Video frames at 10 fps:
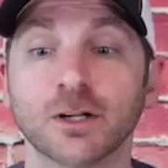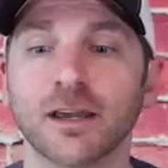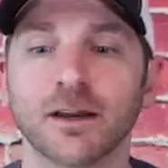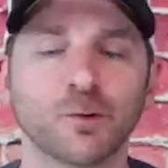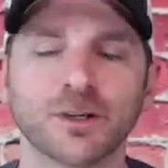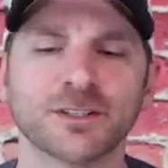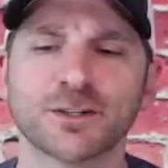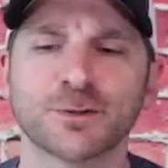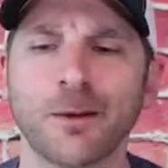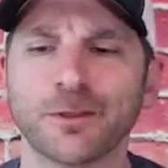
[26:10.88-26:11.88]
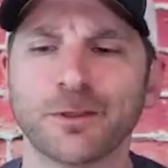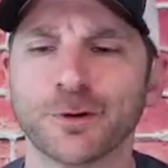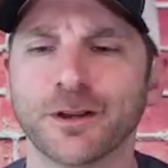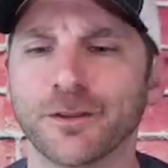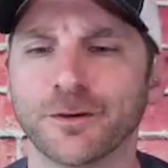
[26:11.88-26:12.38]
Yeah. Well, because there's probably
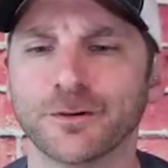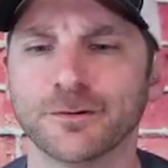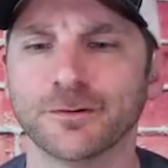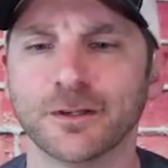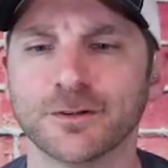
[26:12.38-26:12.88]
three other,